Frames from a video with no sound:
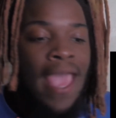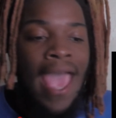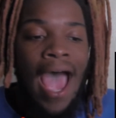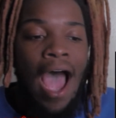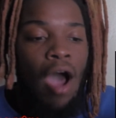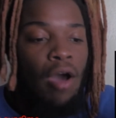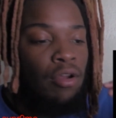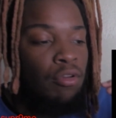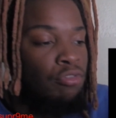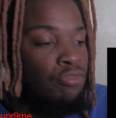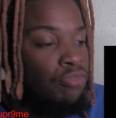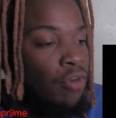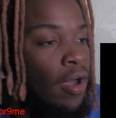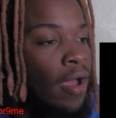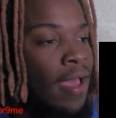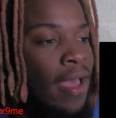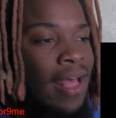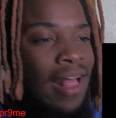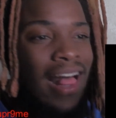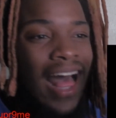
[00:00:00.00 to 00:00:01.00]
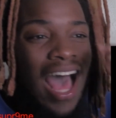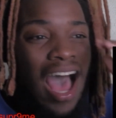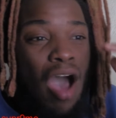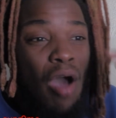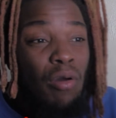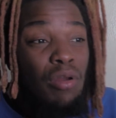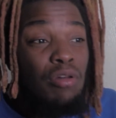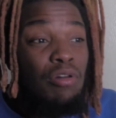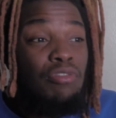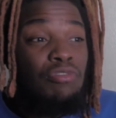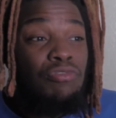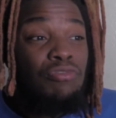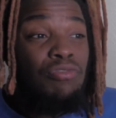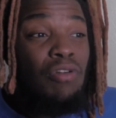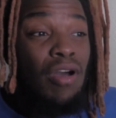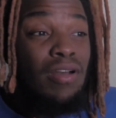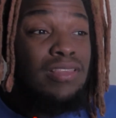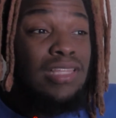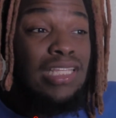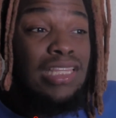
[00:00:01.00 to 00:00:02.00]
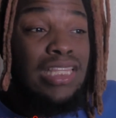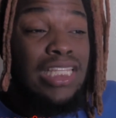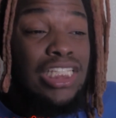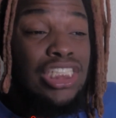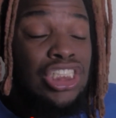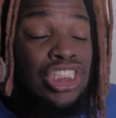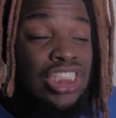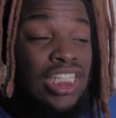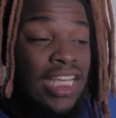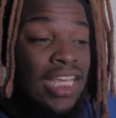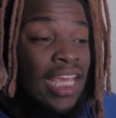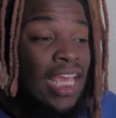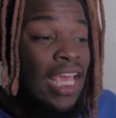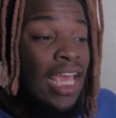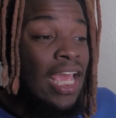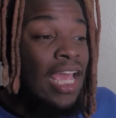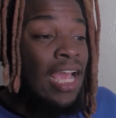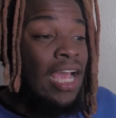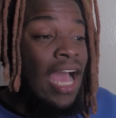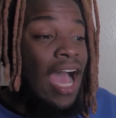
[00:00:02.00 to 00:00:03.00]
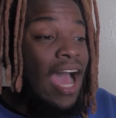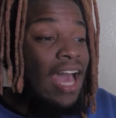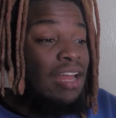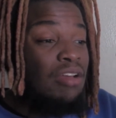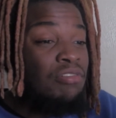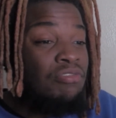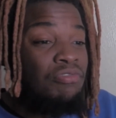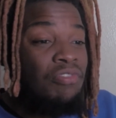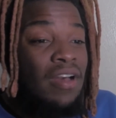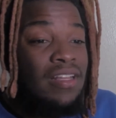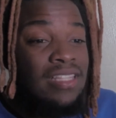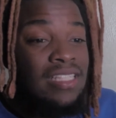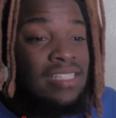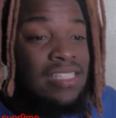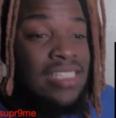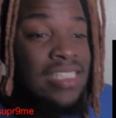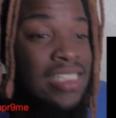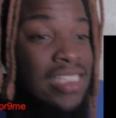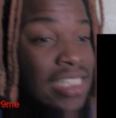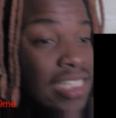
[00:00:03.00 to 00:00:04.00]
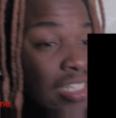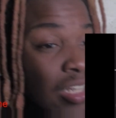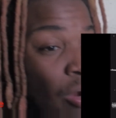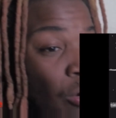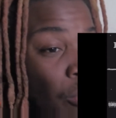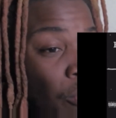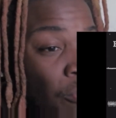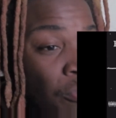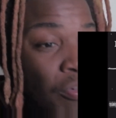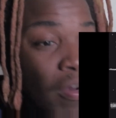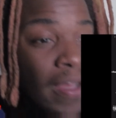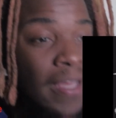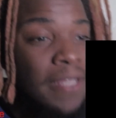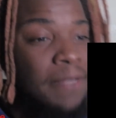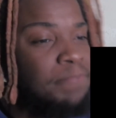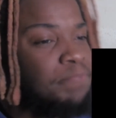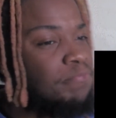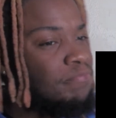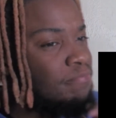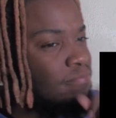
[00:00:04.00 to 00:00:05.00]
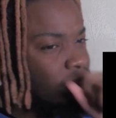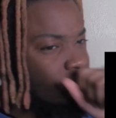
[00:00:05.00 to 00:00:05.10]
How the fuck did this shit go fucking...